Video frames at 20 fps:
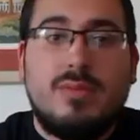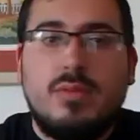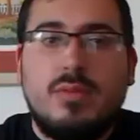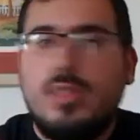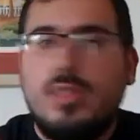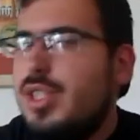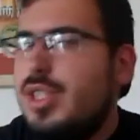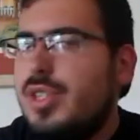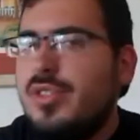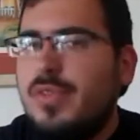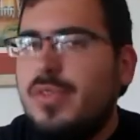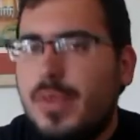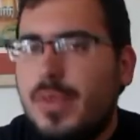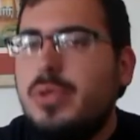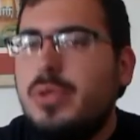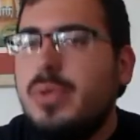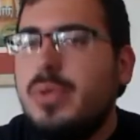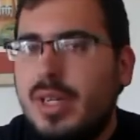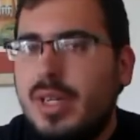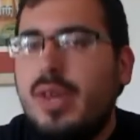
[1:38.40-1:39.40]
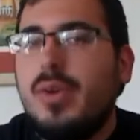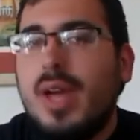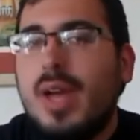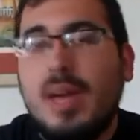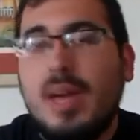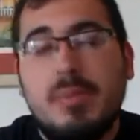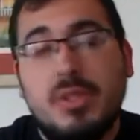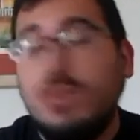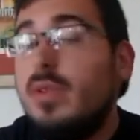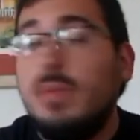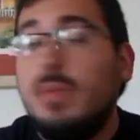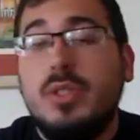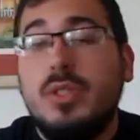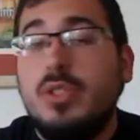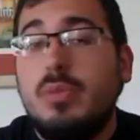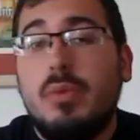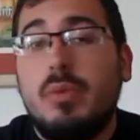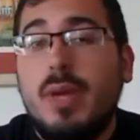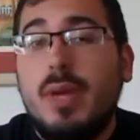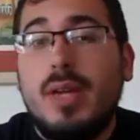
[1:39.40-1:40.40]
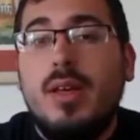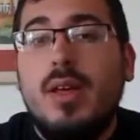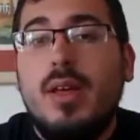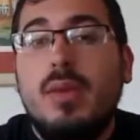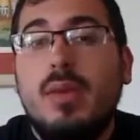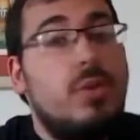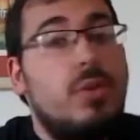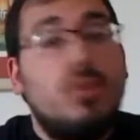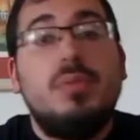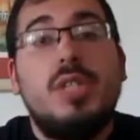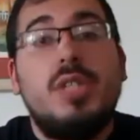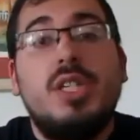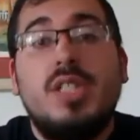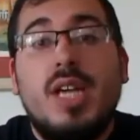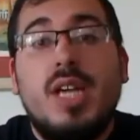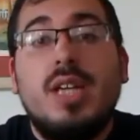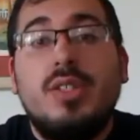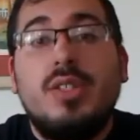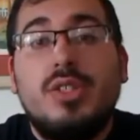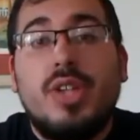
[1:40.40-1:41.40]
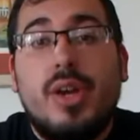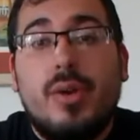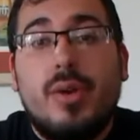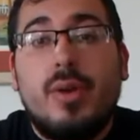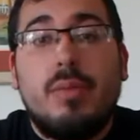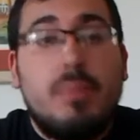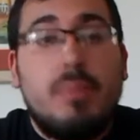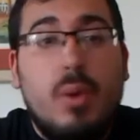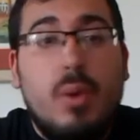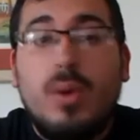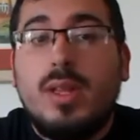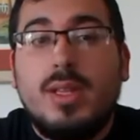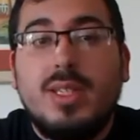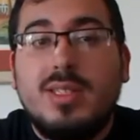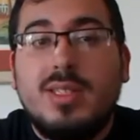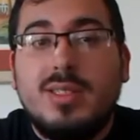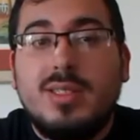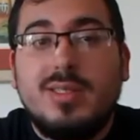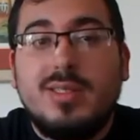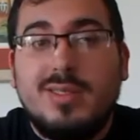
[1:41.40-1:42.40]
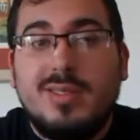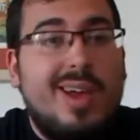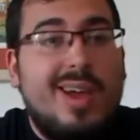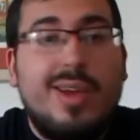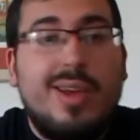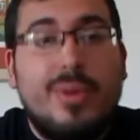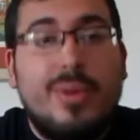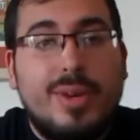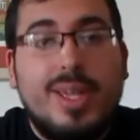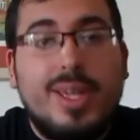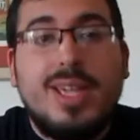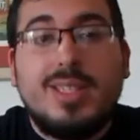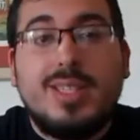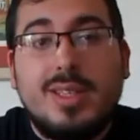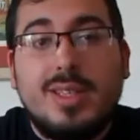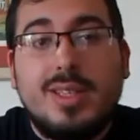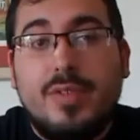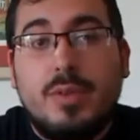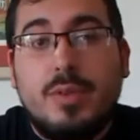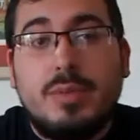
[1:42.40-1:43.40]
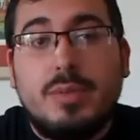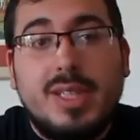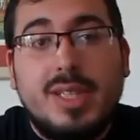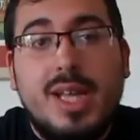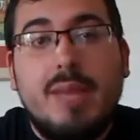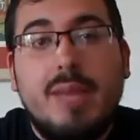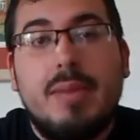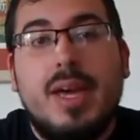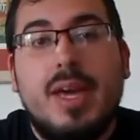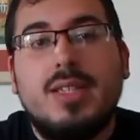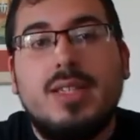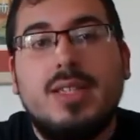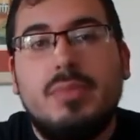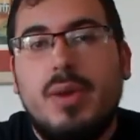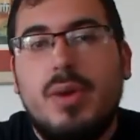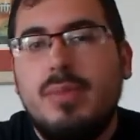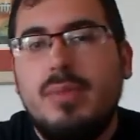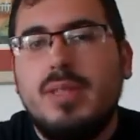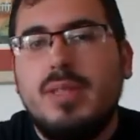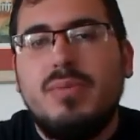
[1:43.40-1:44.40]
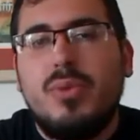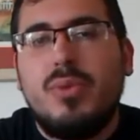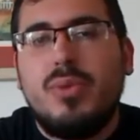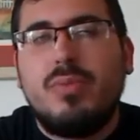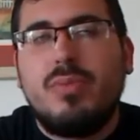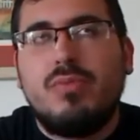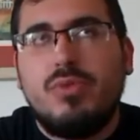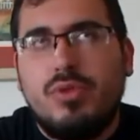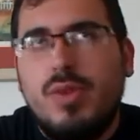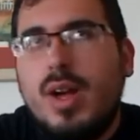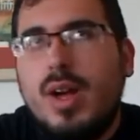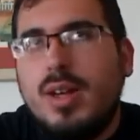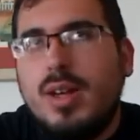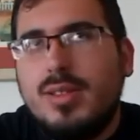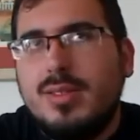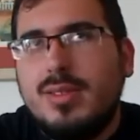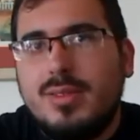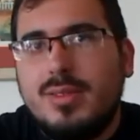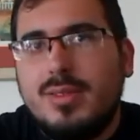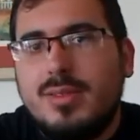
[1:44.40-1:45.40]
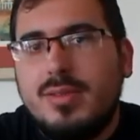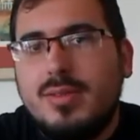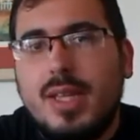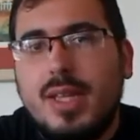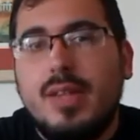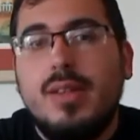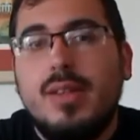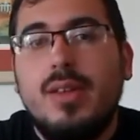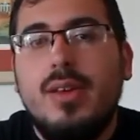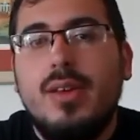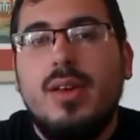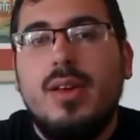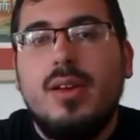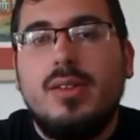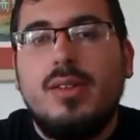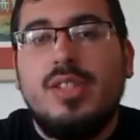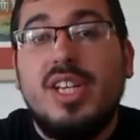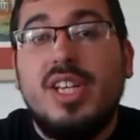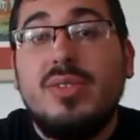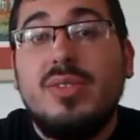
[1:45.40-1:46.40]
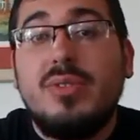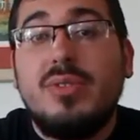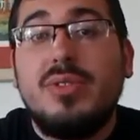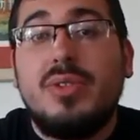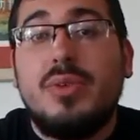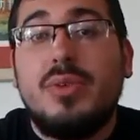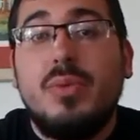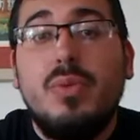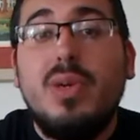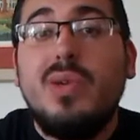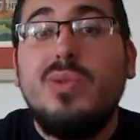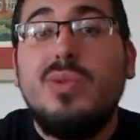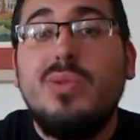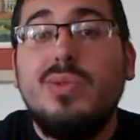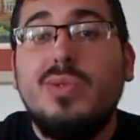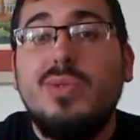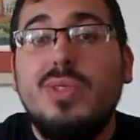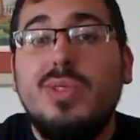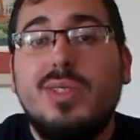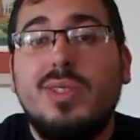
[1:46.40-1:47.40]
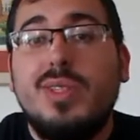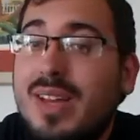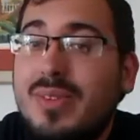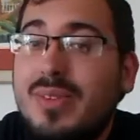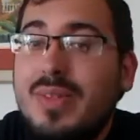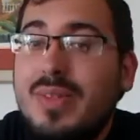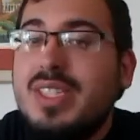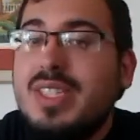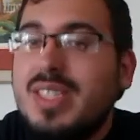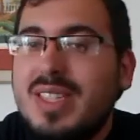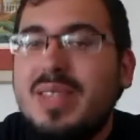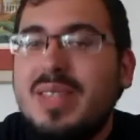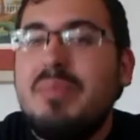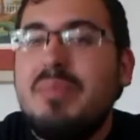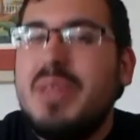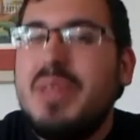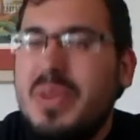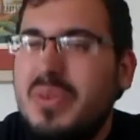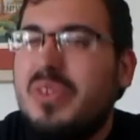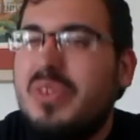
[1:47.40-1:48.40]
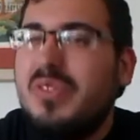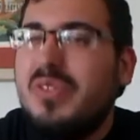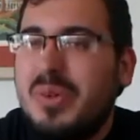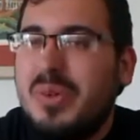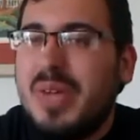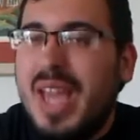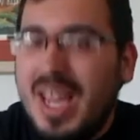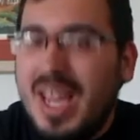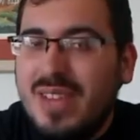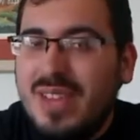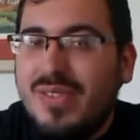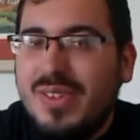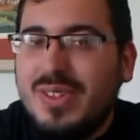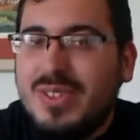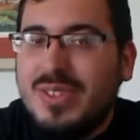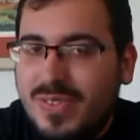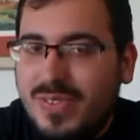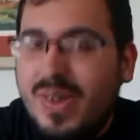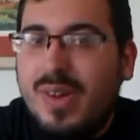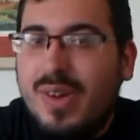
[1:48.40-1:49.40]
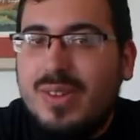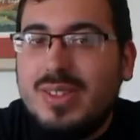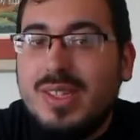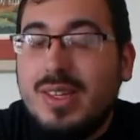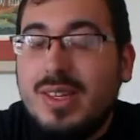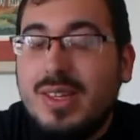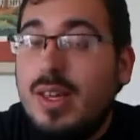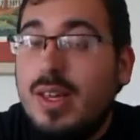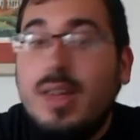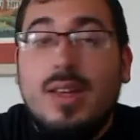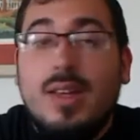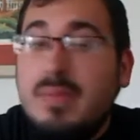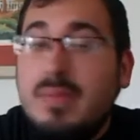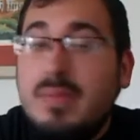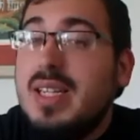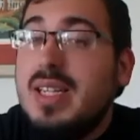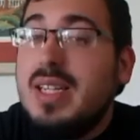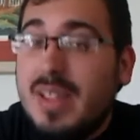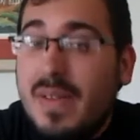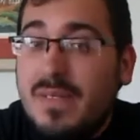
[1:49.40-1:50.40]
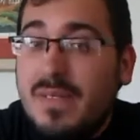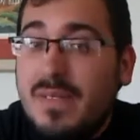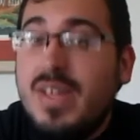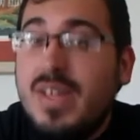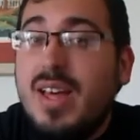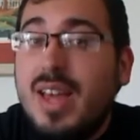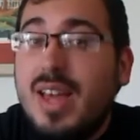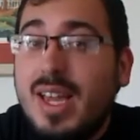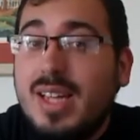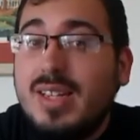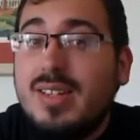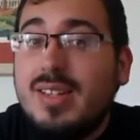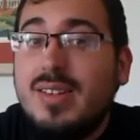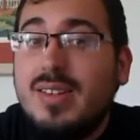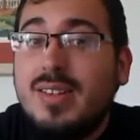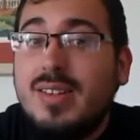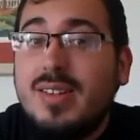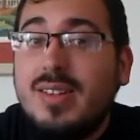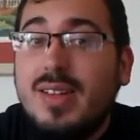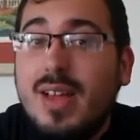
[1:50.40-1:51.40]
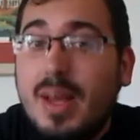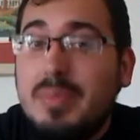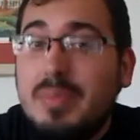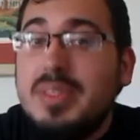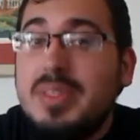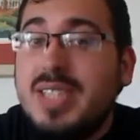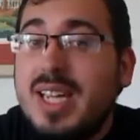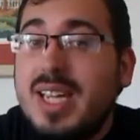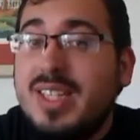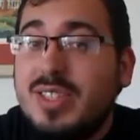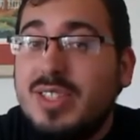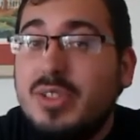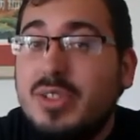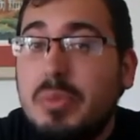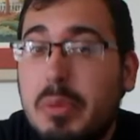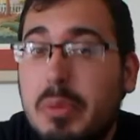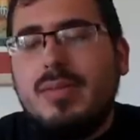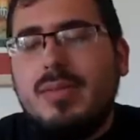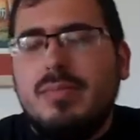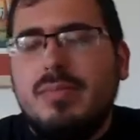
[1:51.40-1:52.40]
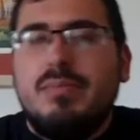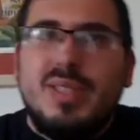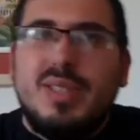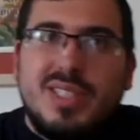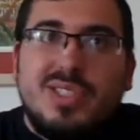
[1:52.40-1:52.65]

she shares virtually no chemistry with Superman, with whom she does share a pointless, unearned kiss at the film's climax, prompting more shrugs than chills or woos, which isn't the beautiful Cavill's fault. He makes a fine, upstanding Superman. But the